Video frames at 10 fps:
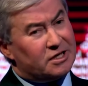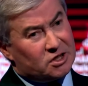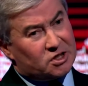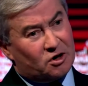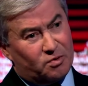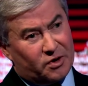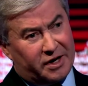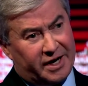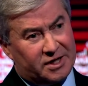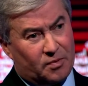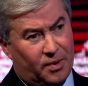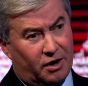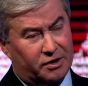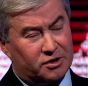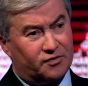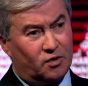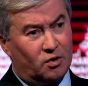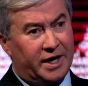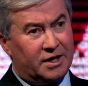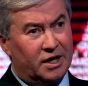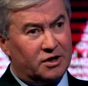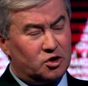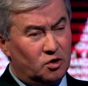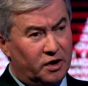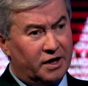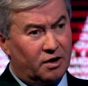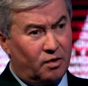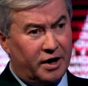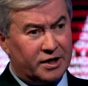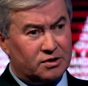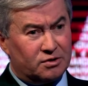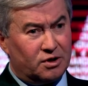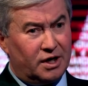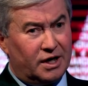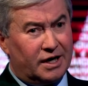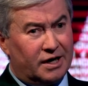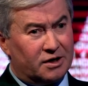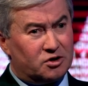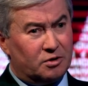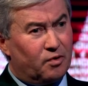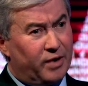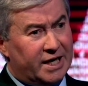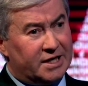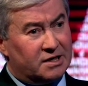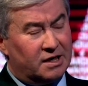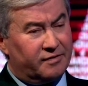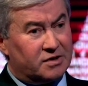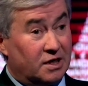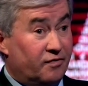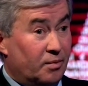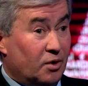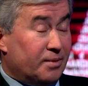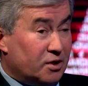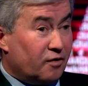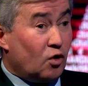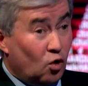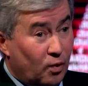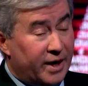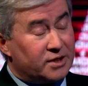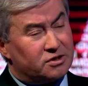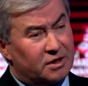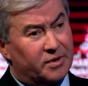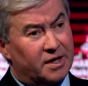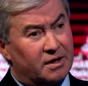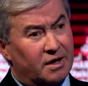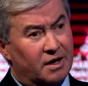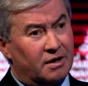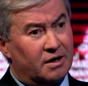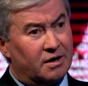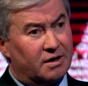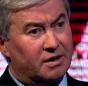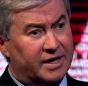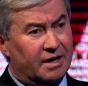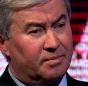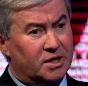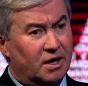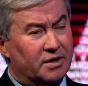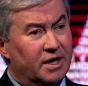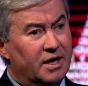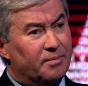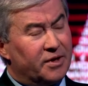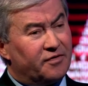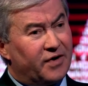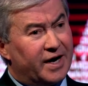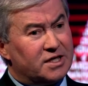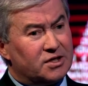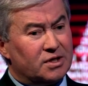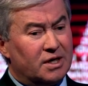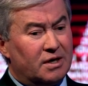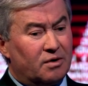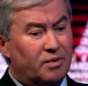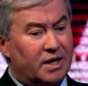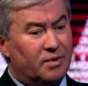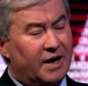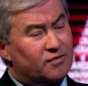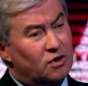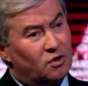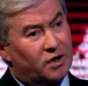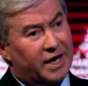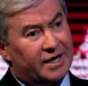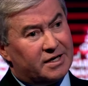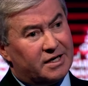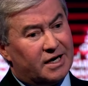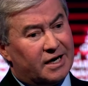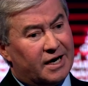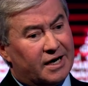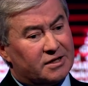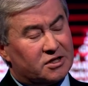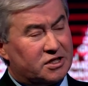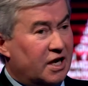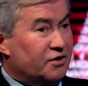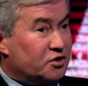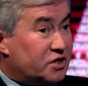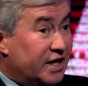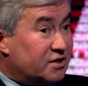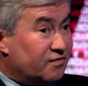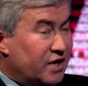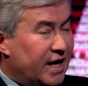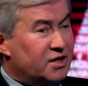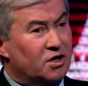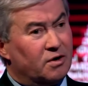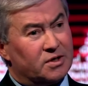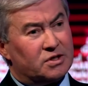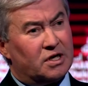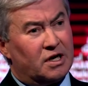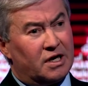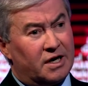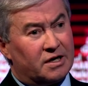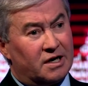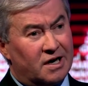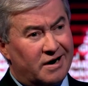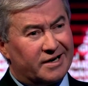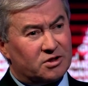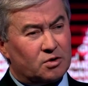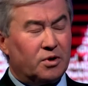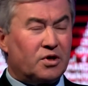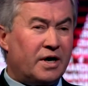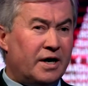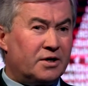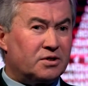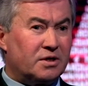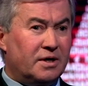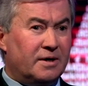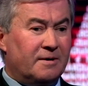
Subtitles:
and a discussion with our NATO partners for a 2-year horizon to be readily deliverable. I mean, always something can be done. But the fact is, we have to look at the state of NATO as an alliance which has